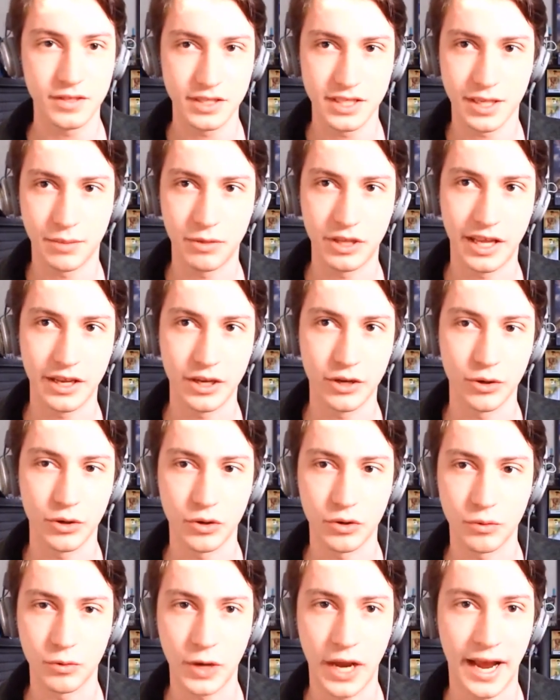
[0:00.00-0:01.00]
someone that
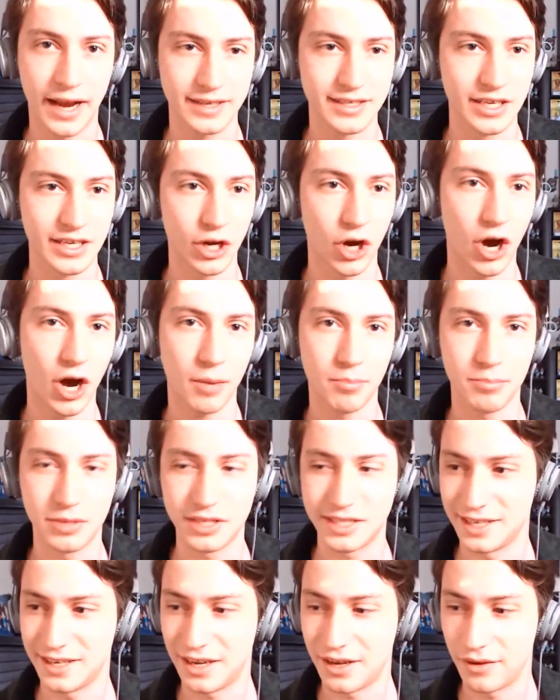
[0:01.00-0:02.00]
you're acting
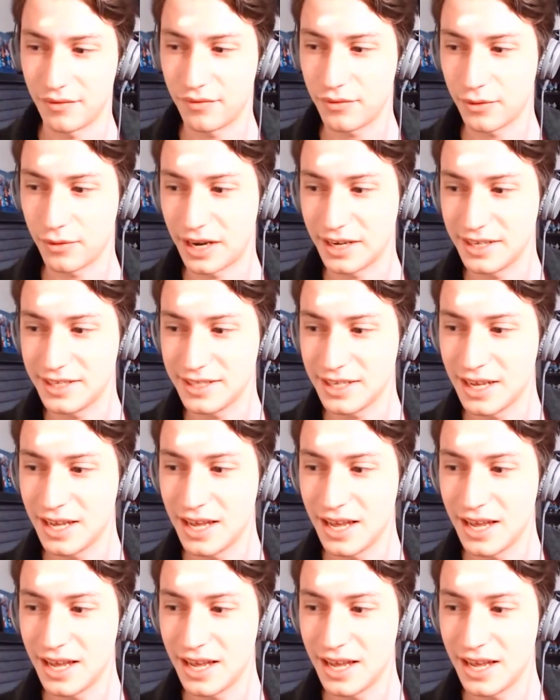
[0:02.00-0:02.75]
opposite of, right?